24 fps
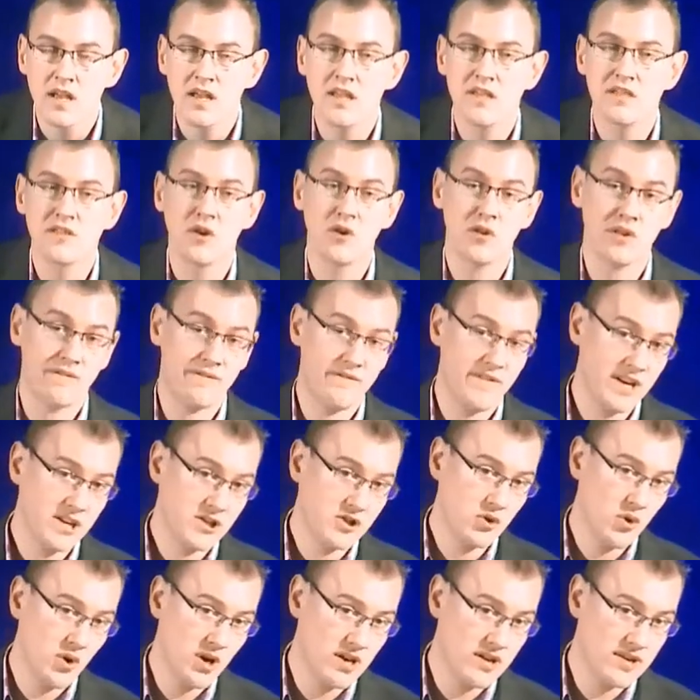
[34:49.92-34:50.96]
So the
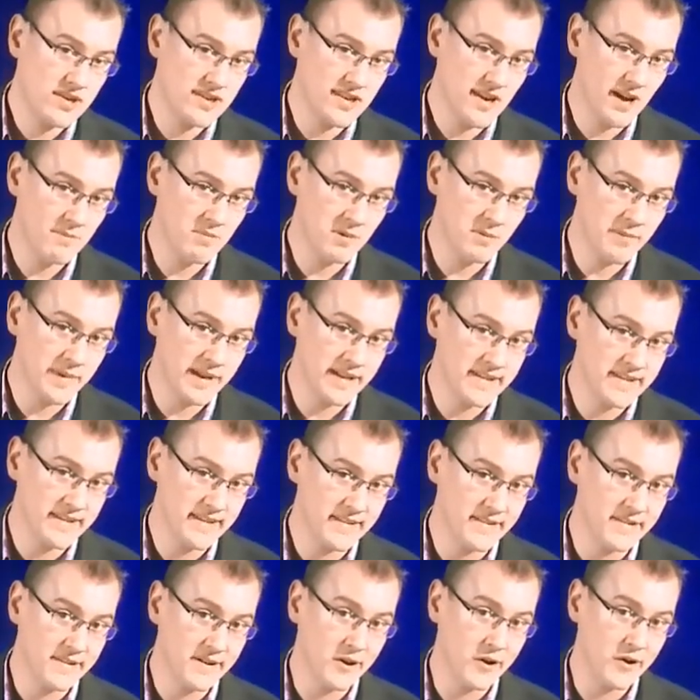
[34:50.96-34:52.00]
fish oil supplements
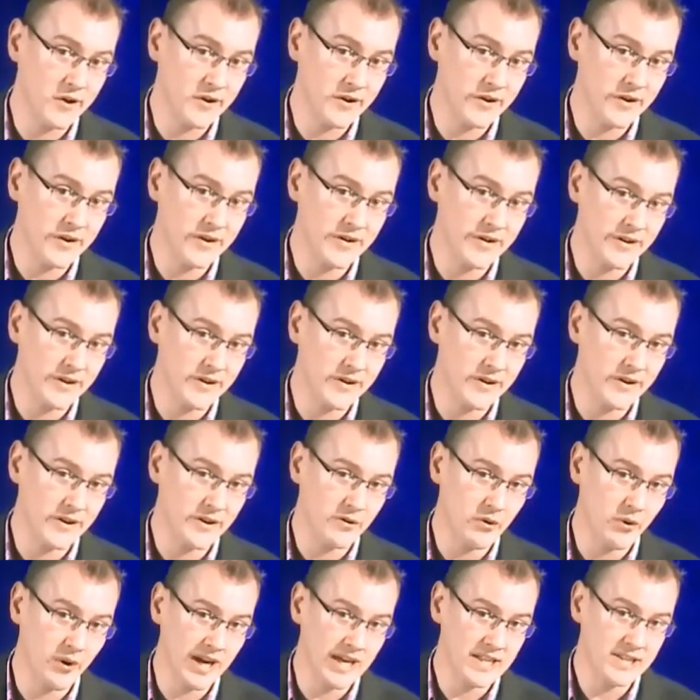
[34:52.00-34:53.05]
is a good
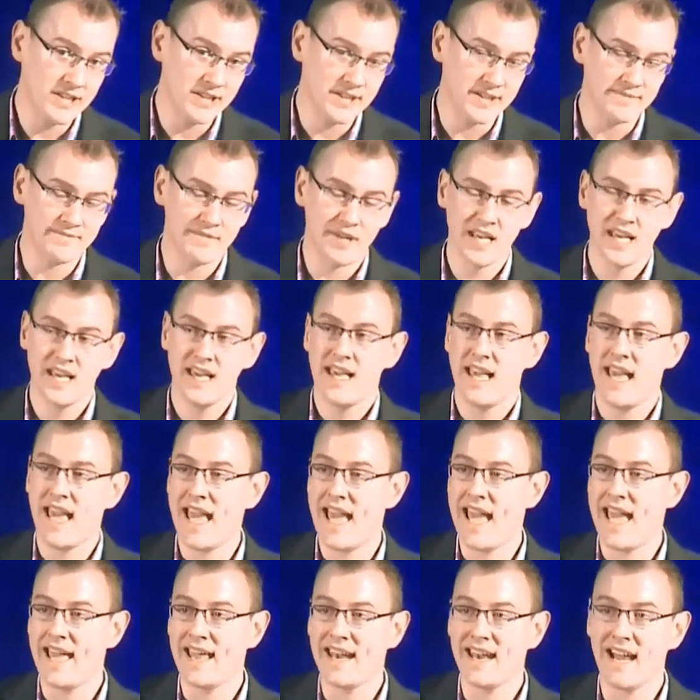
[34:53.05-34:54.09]
question.
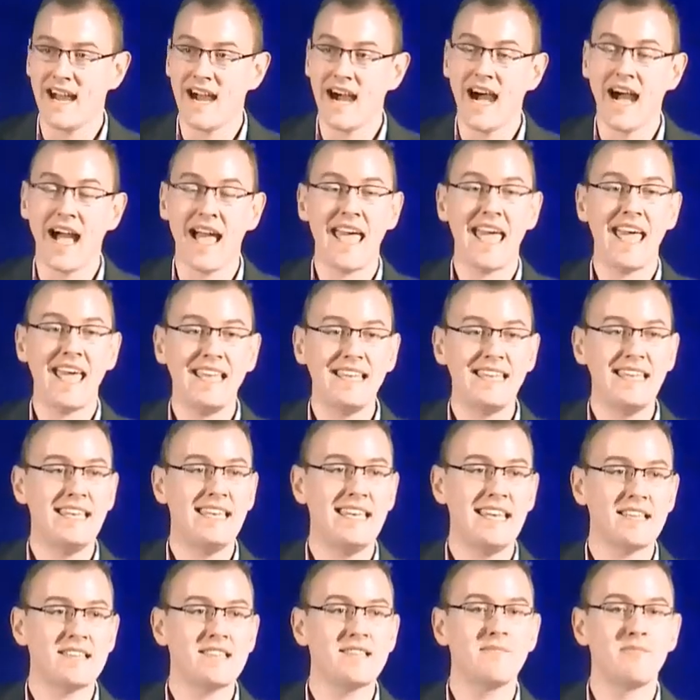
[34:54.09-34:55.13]
And I hate to
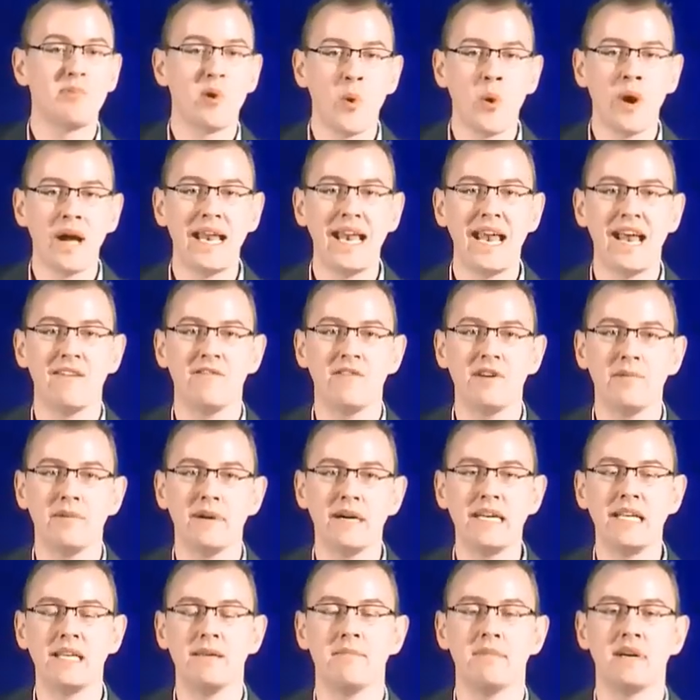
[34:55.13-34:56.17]
disappoint
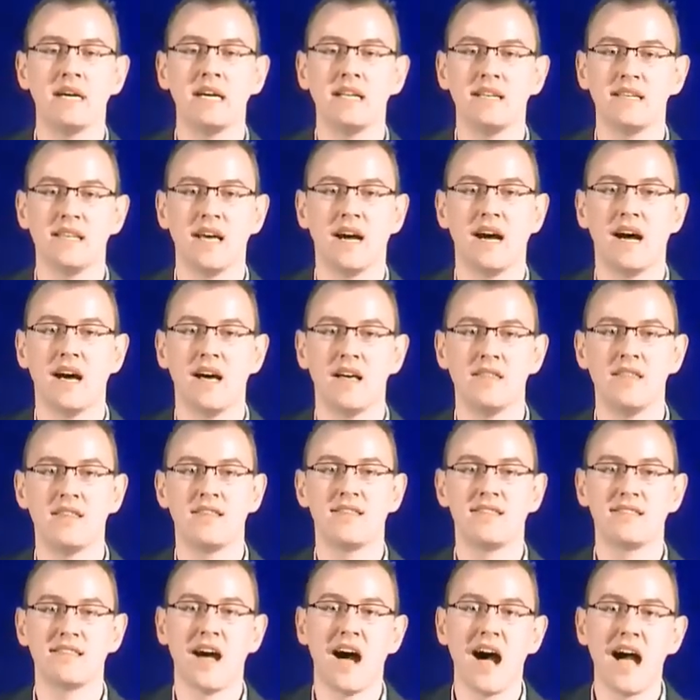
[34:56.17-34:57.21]
everybody, but the
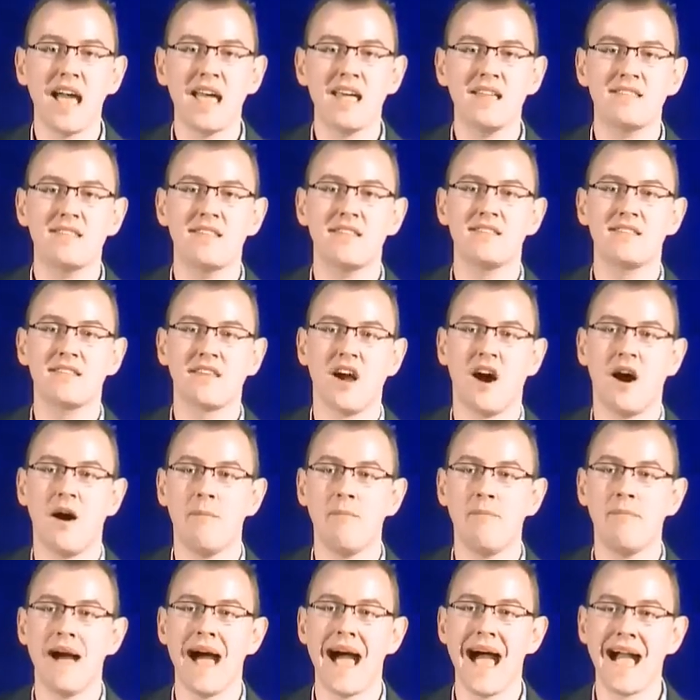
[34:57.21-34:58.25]
science has
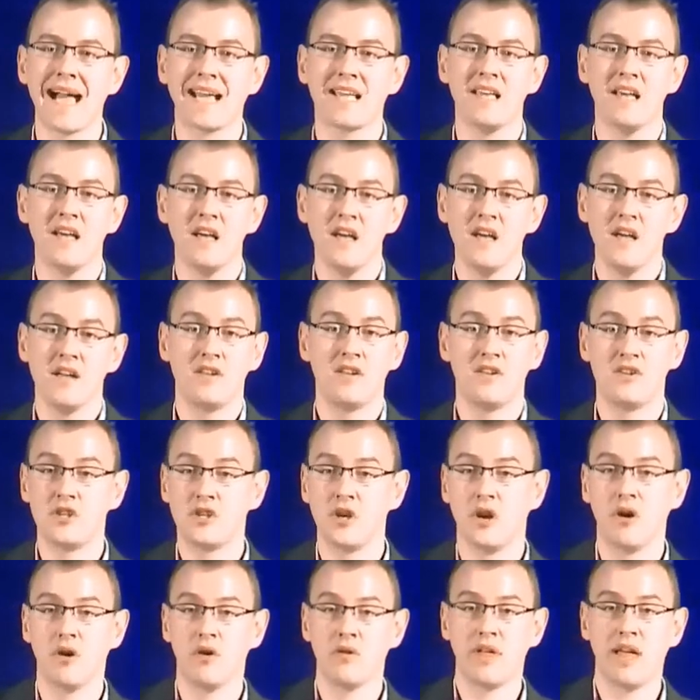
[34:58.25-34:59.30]
come back to
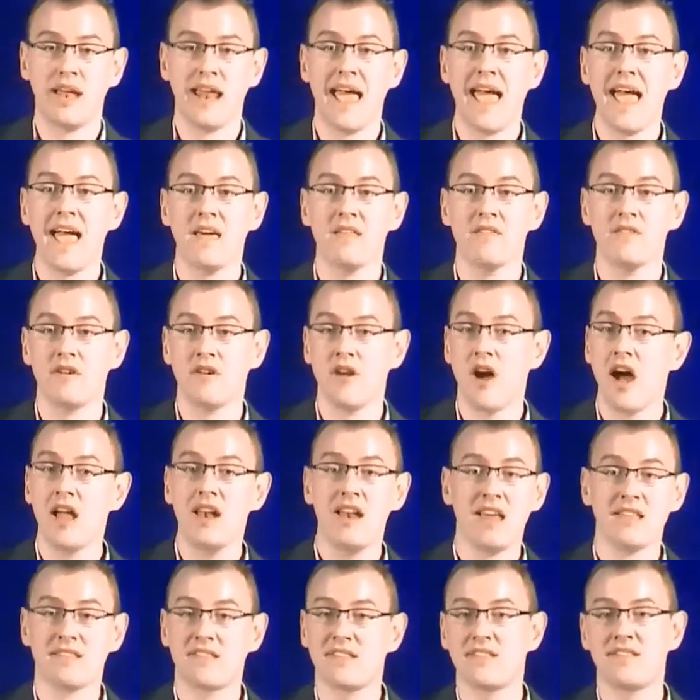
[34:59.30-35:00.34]
show that, hey, they're not
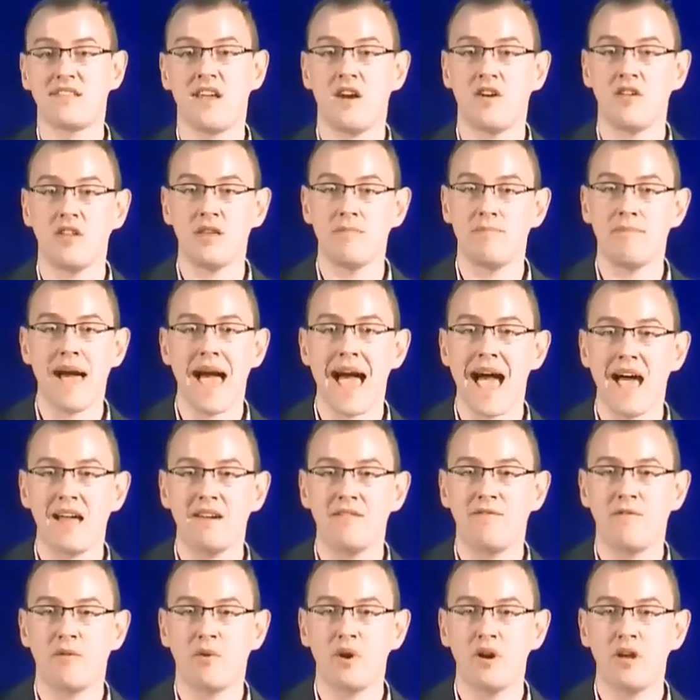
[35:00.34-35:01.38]
necessarily bad
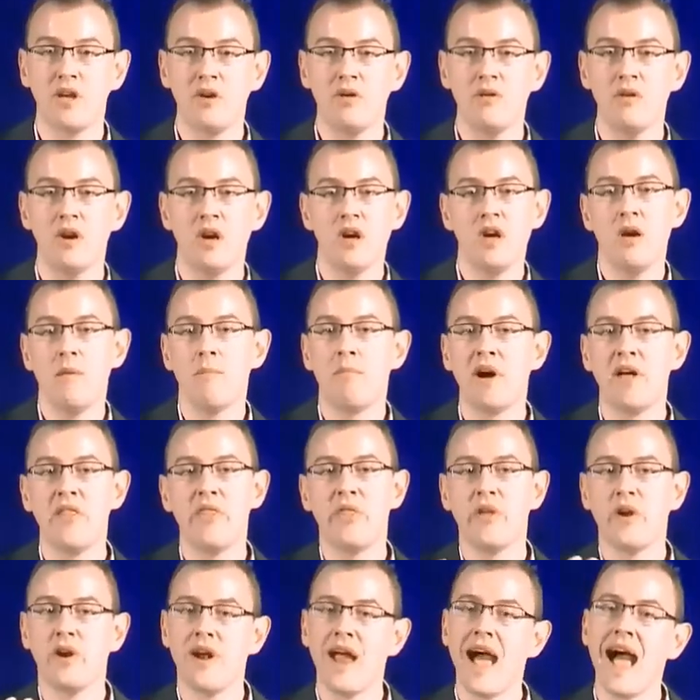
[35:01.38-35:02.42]
for you, but
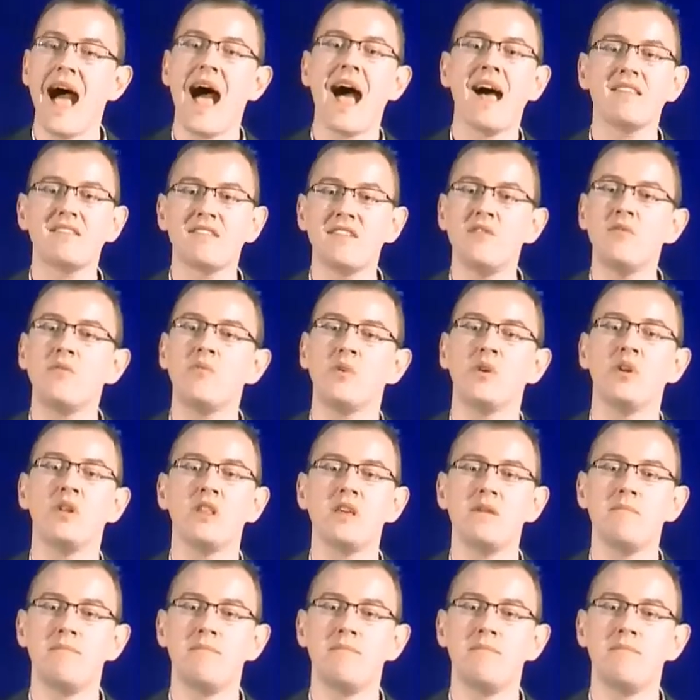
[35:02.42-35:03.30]
there hasn't really